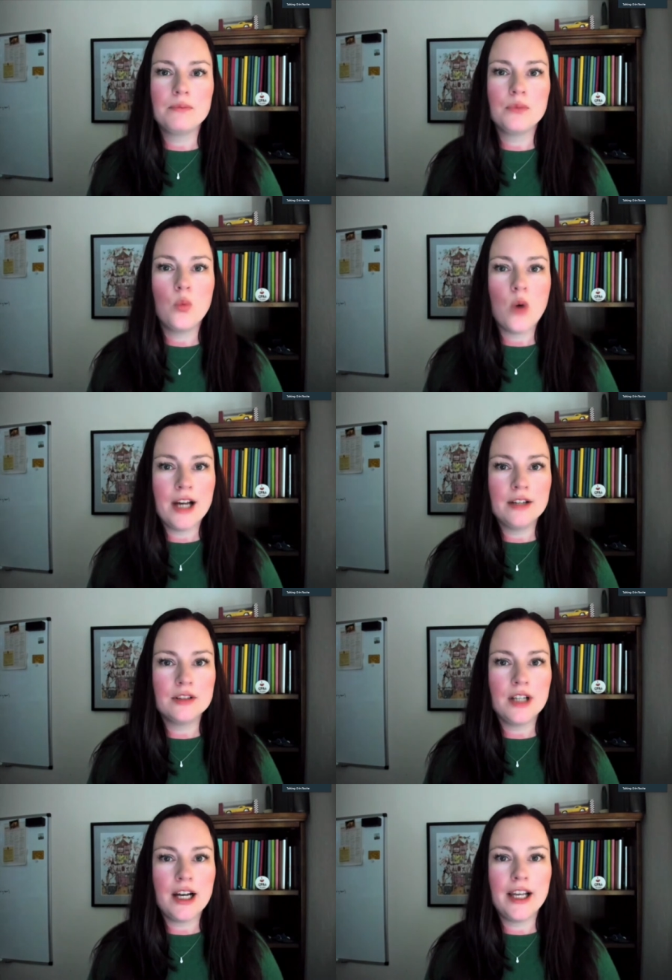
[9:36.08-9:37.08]

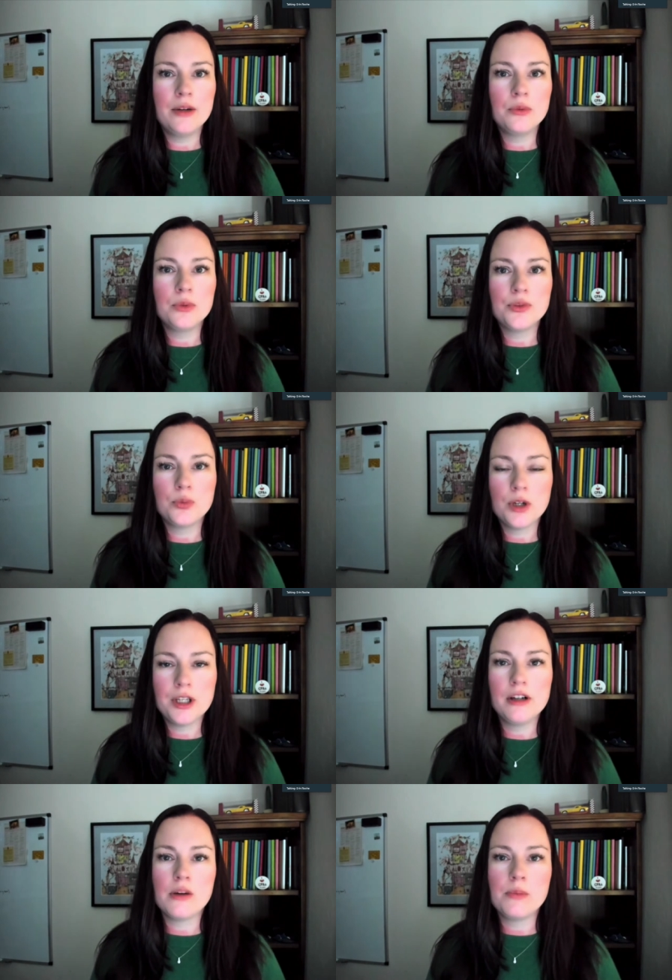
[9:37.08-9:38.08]
while I was
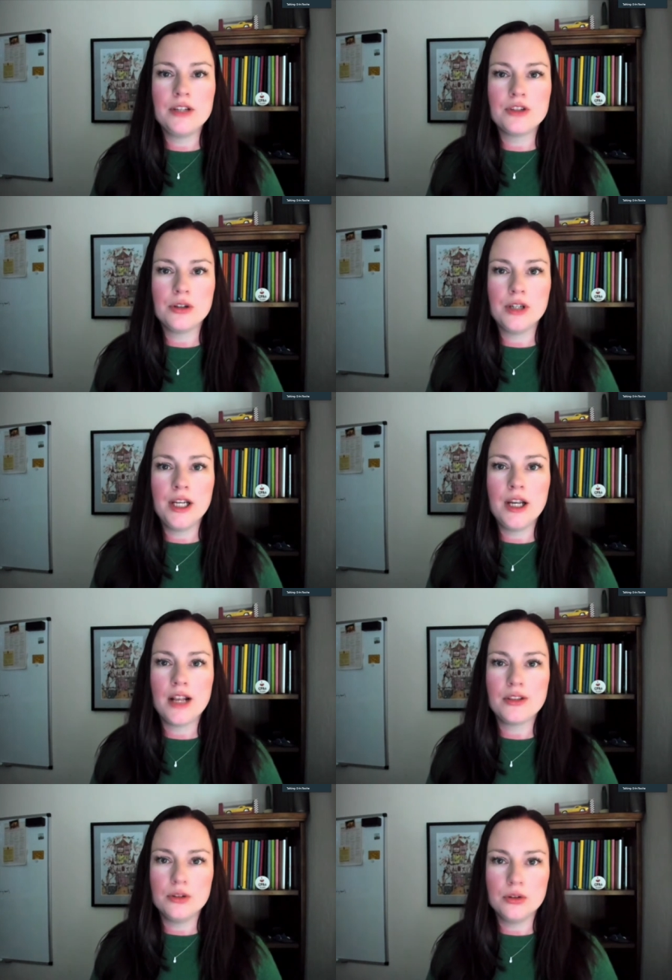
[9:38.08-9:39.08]
working on my degree
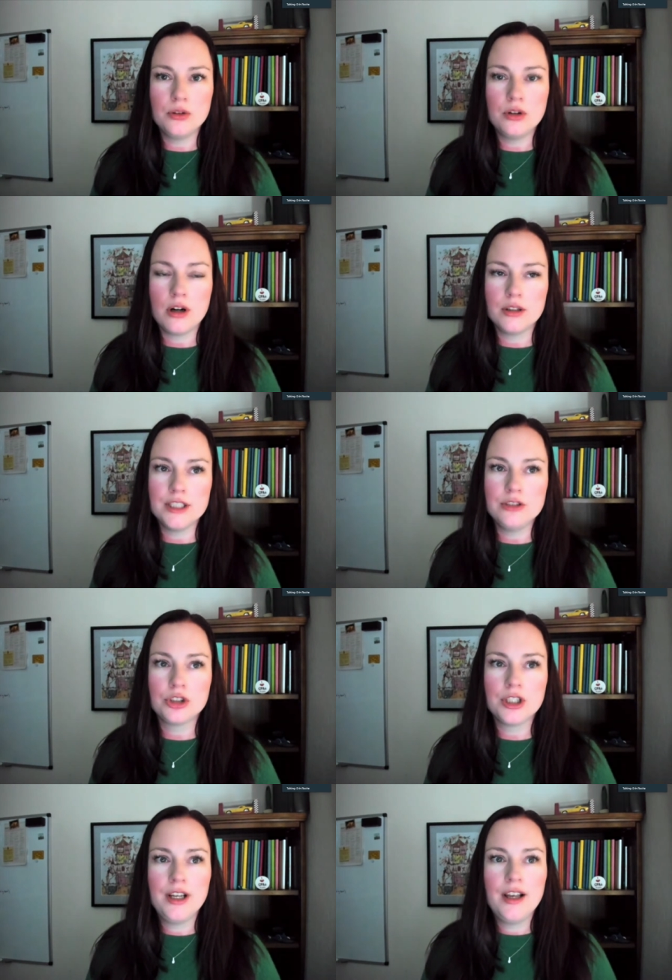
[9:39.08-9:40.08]
at the local
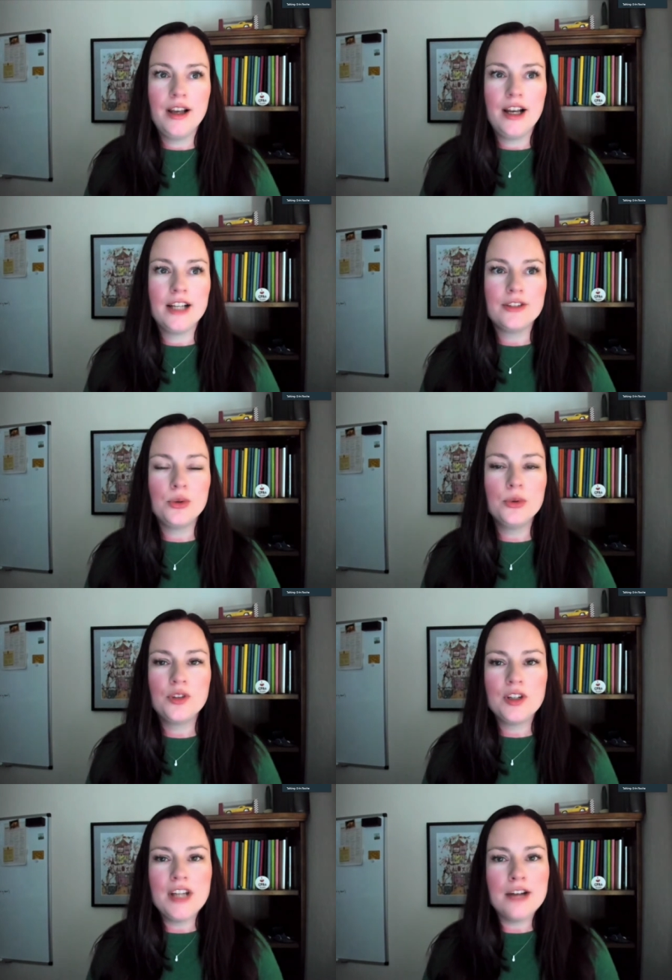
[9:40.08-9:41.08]
college. So it
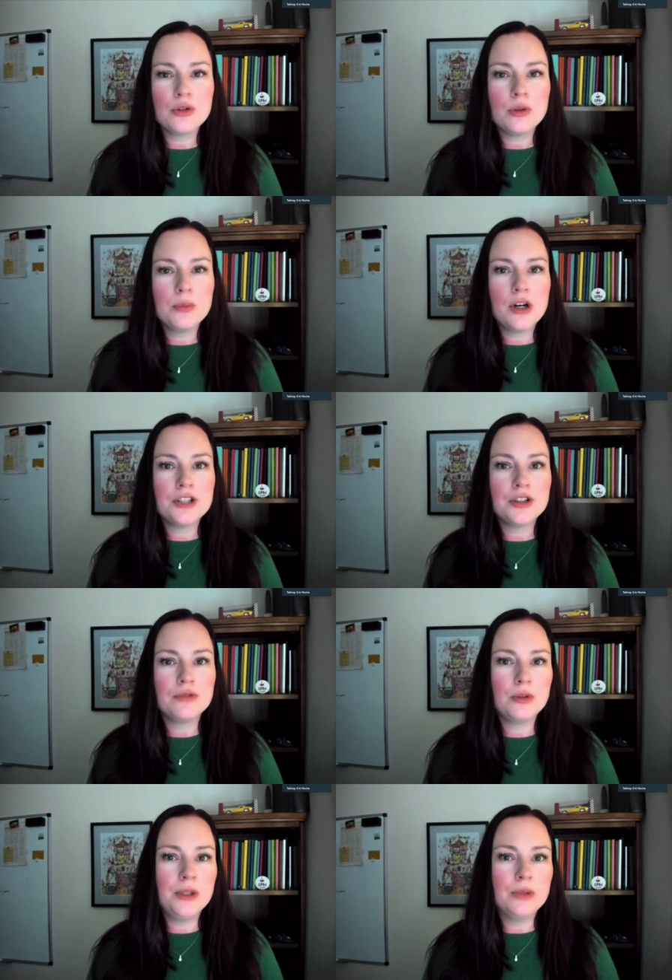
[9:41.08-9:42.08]
was a natural
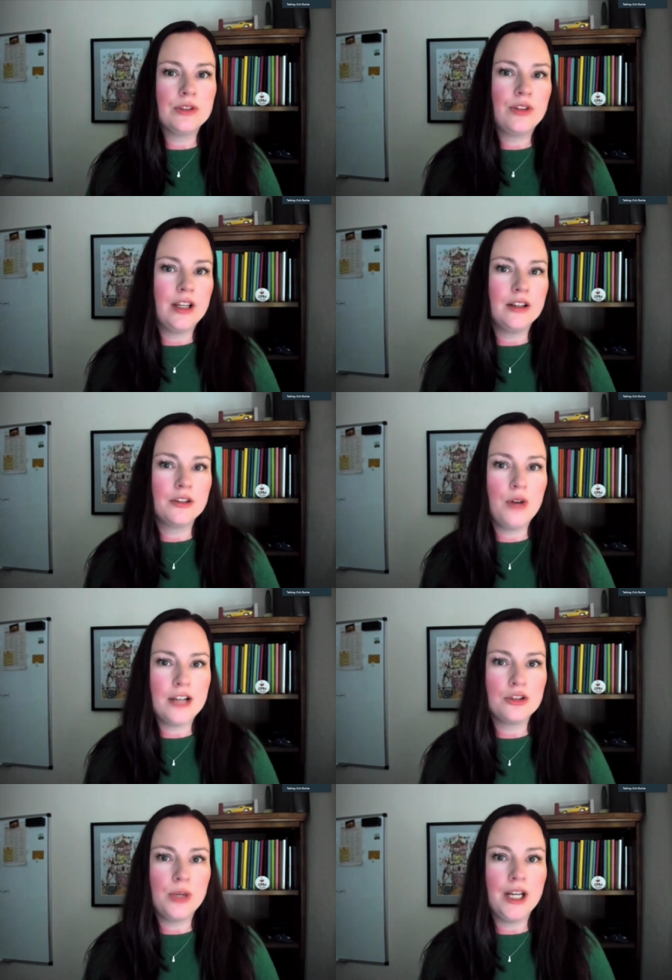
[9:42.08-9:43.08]
progression for me once I
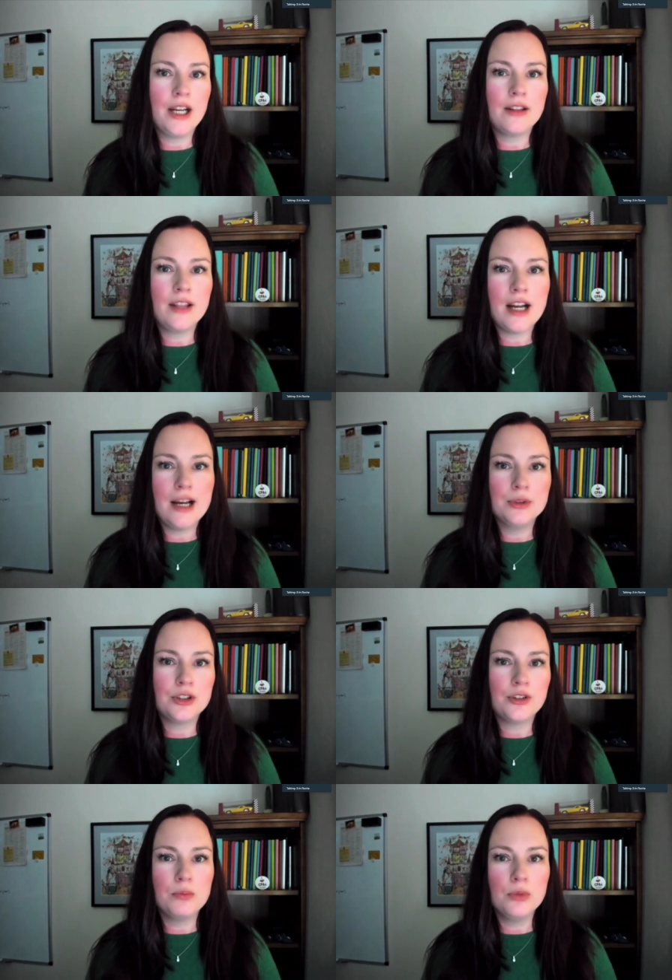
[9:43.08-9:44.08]
graduated that I
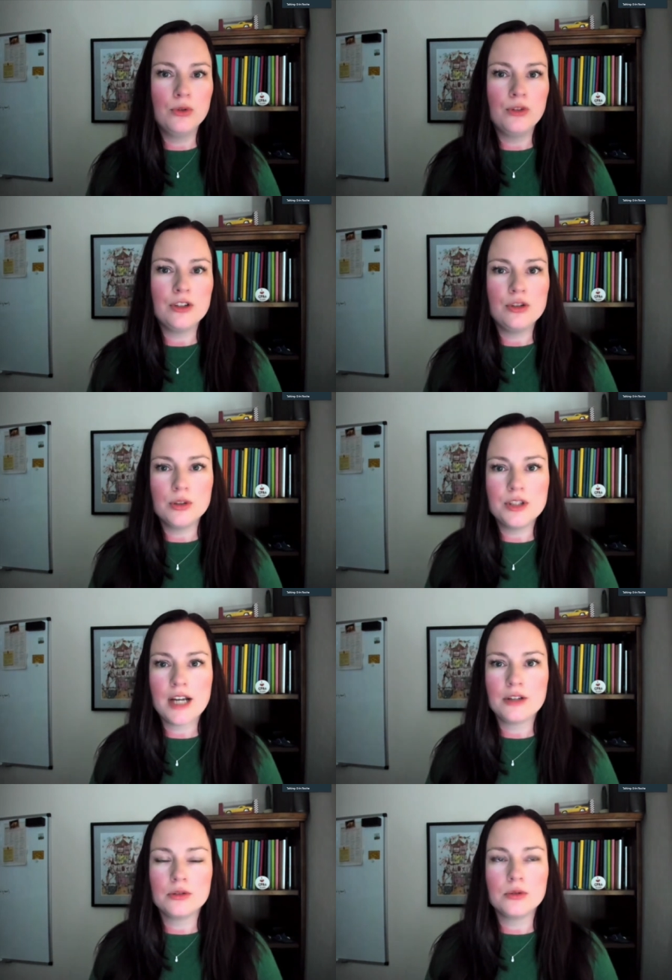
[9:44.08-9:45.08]
would just move into a
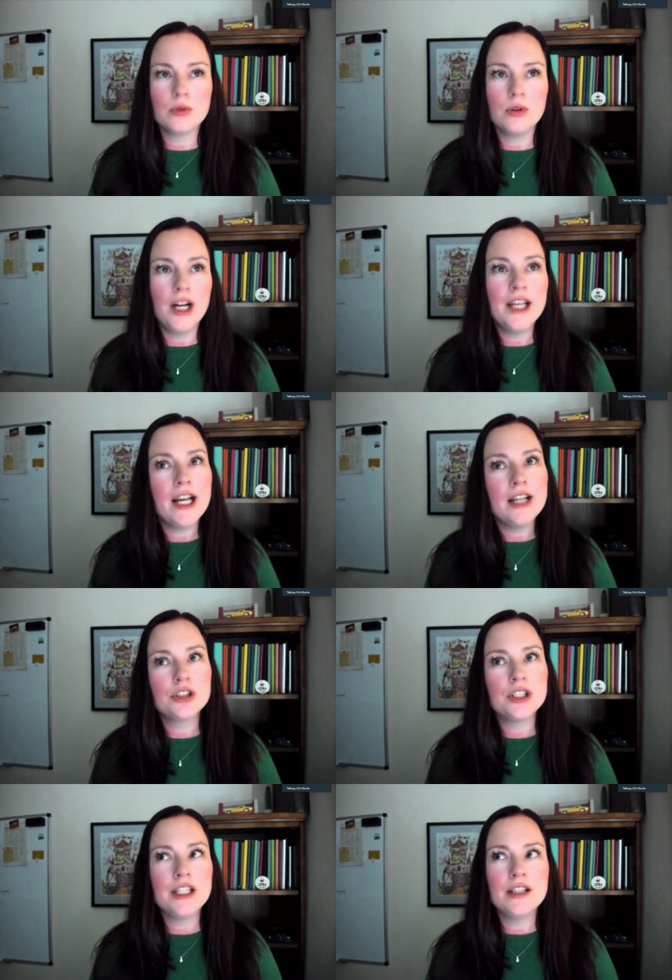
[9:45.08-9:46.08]
technical role. I'd
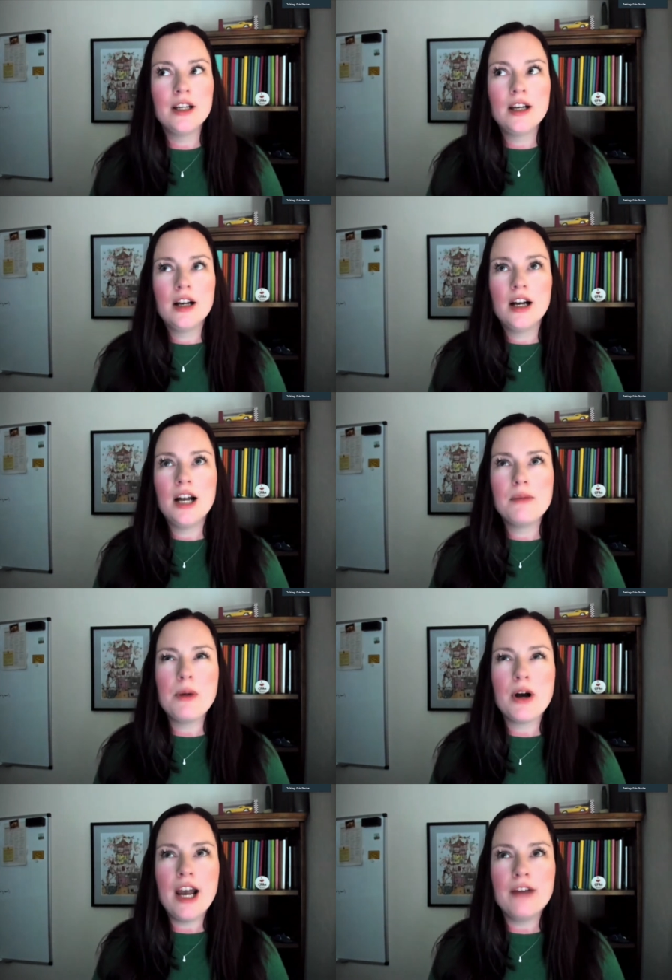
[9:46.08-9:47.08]
actually,
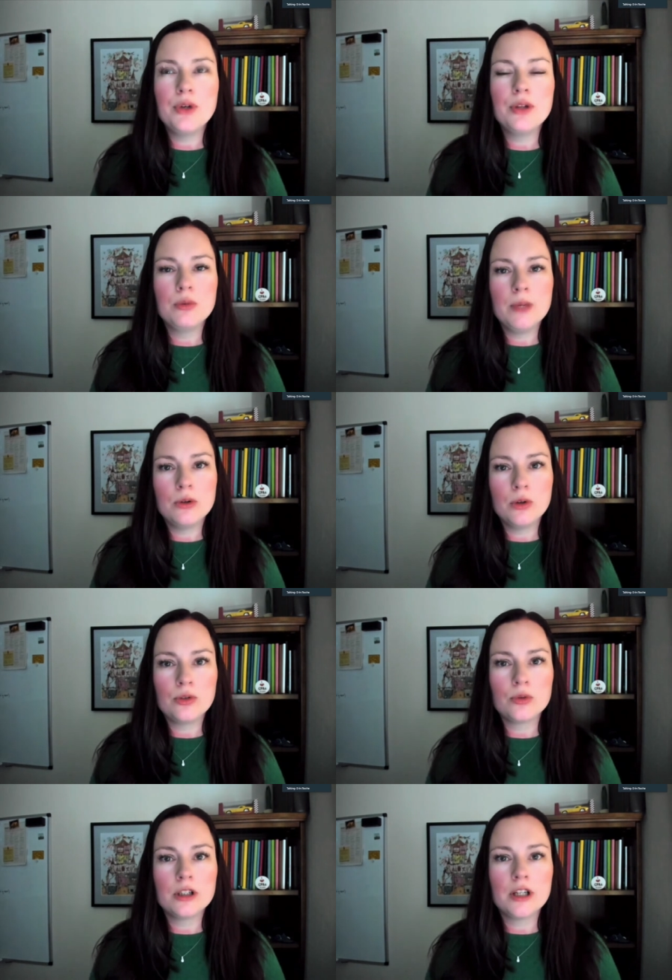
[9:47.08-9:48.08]
about halfway through my
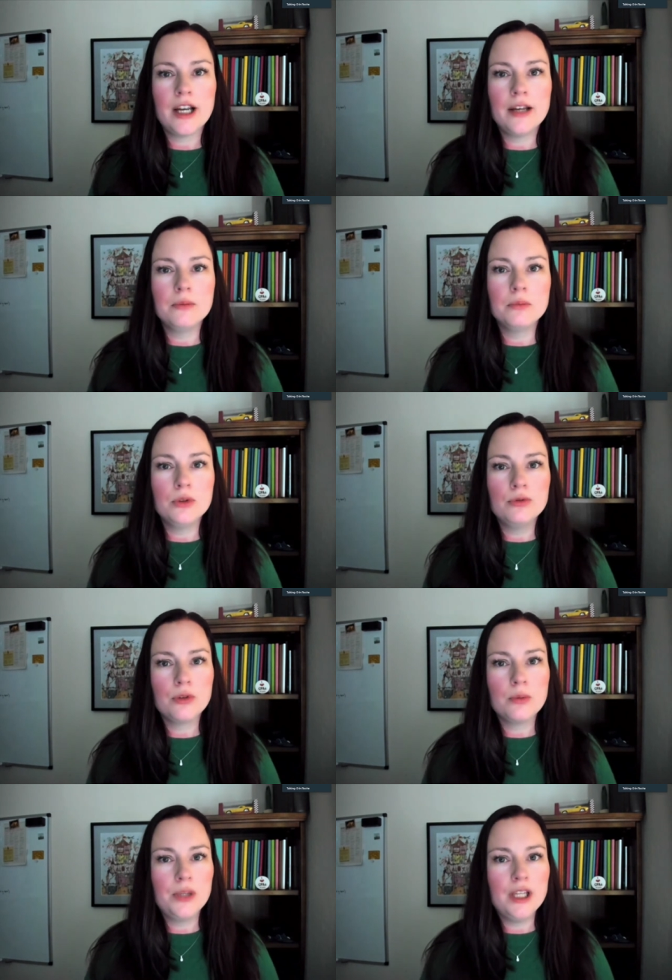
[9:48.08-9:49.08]
coursework, I moved
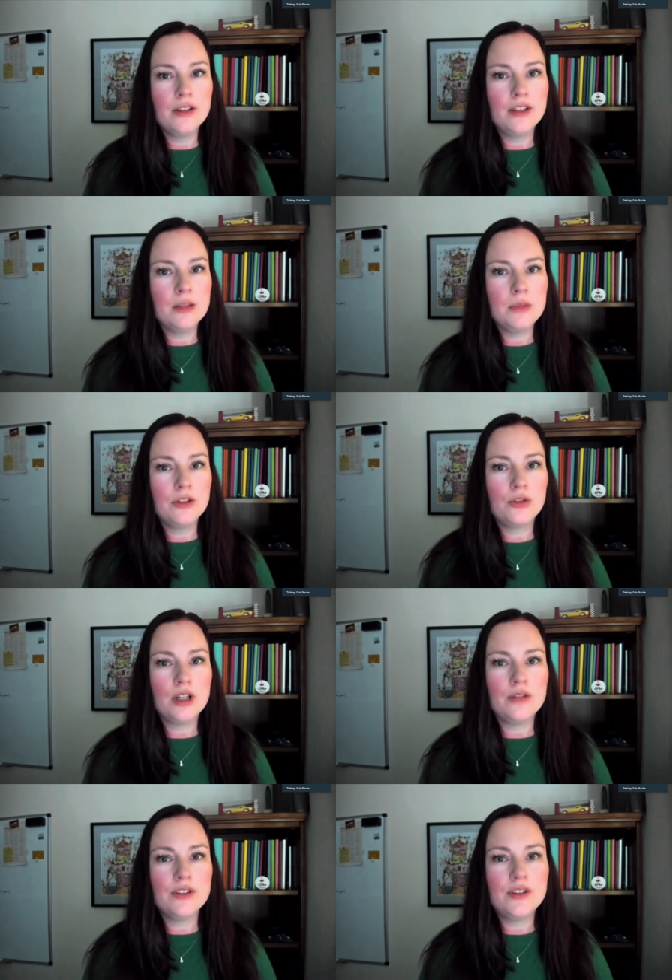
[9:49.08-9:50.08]
from being the
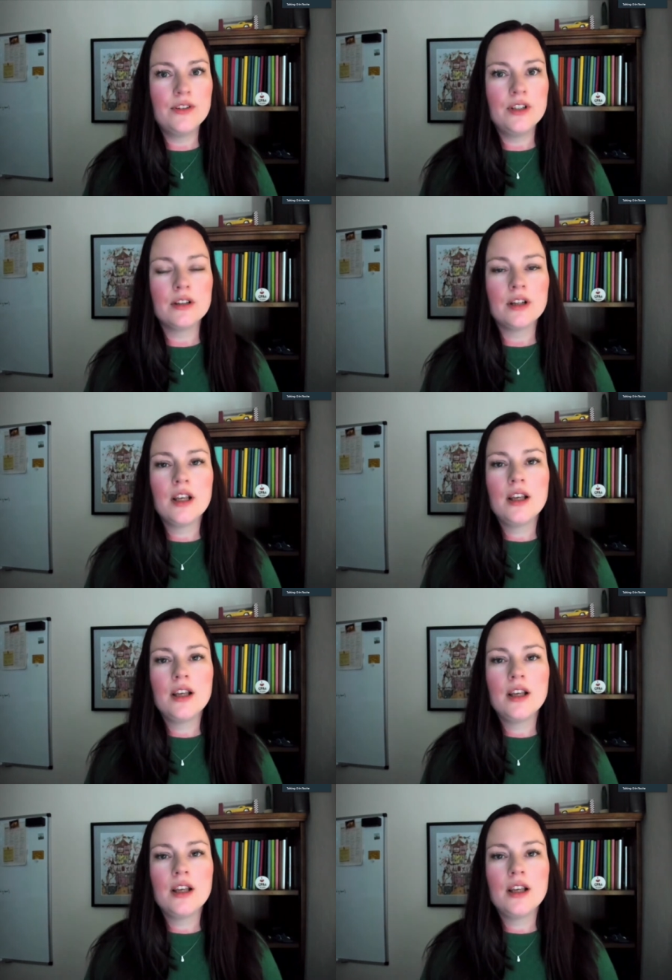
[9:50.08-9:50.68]
administrative assistant